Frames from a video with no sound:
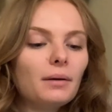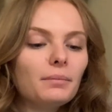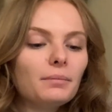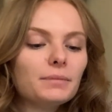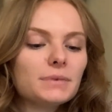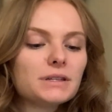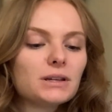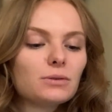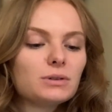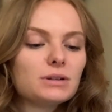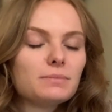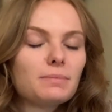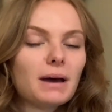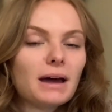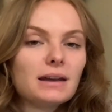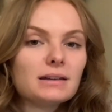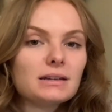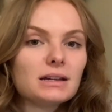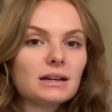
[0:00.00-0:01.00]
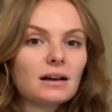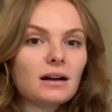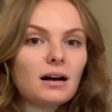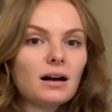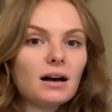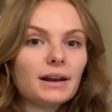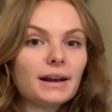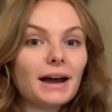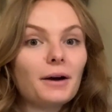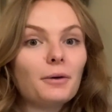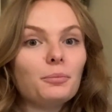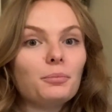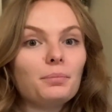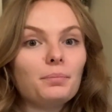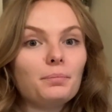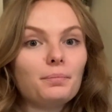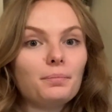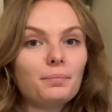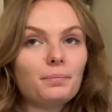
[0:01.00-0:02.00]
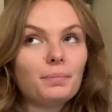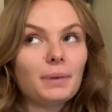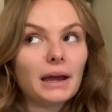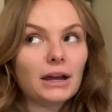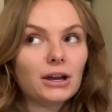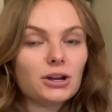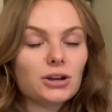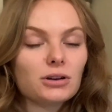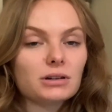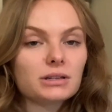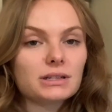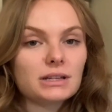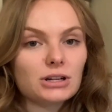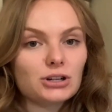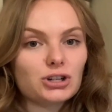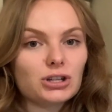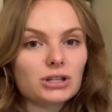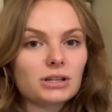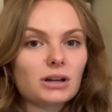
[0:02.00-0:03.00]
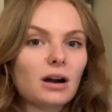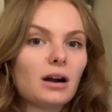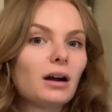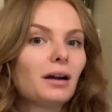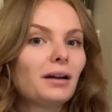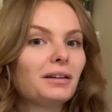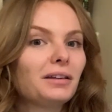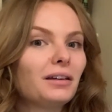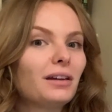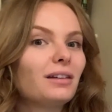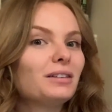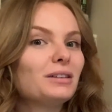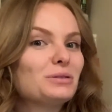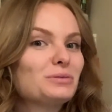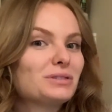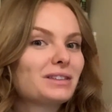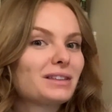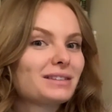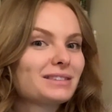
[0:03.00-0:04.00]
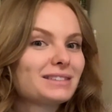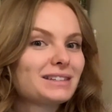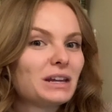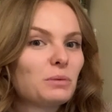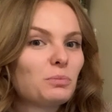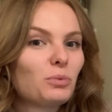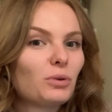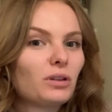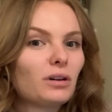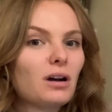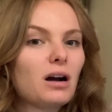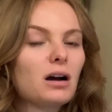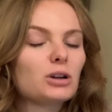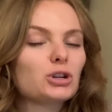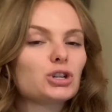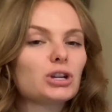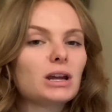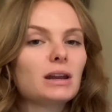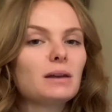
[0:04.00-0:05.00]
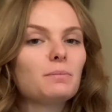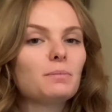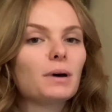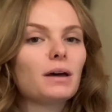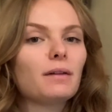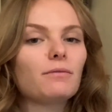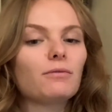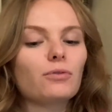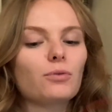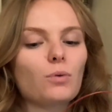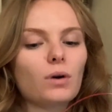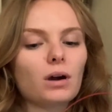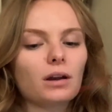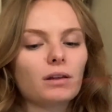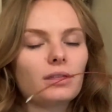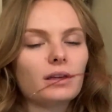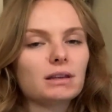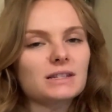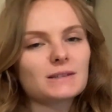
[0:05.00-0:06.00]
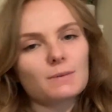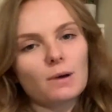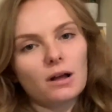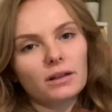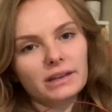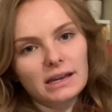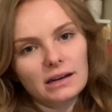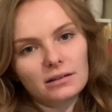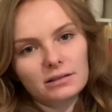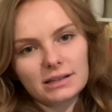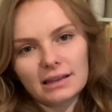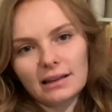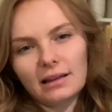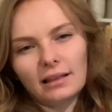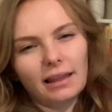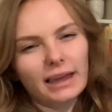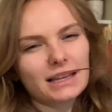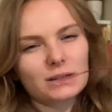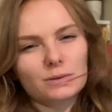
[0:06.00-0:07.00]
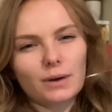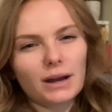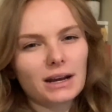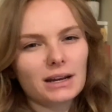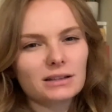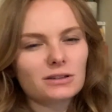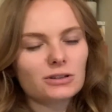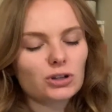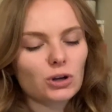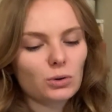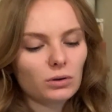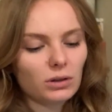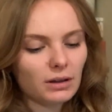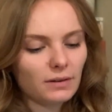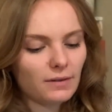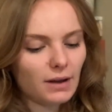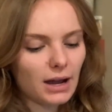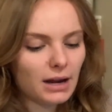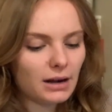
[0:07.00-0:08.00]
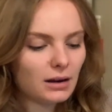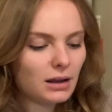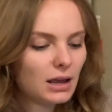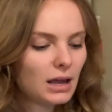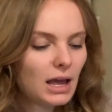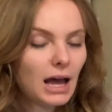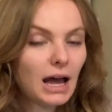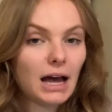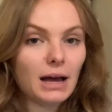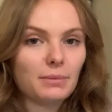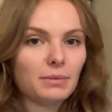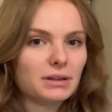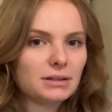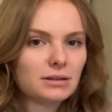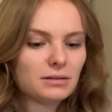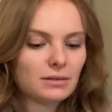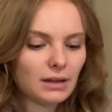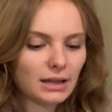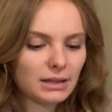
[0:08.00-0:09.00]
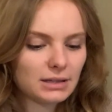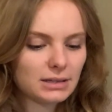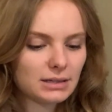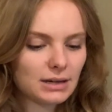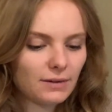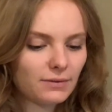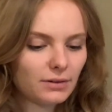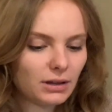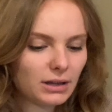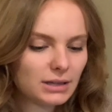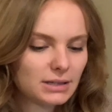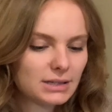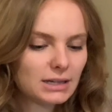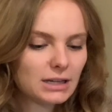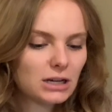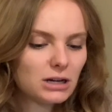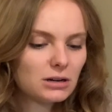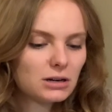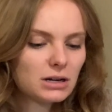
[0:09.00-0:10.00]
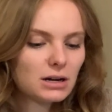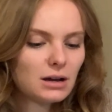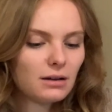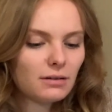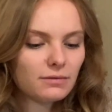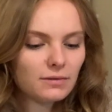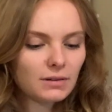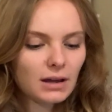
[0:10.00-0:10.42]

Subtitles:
so depending on how big your stitches are, use this tip with caution, but for the small needles and the lace weight, it's totally fine. It's definitely secure enough.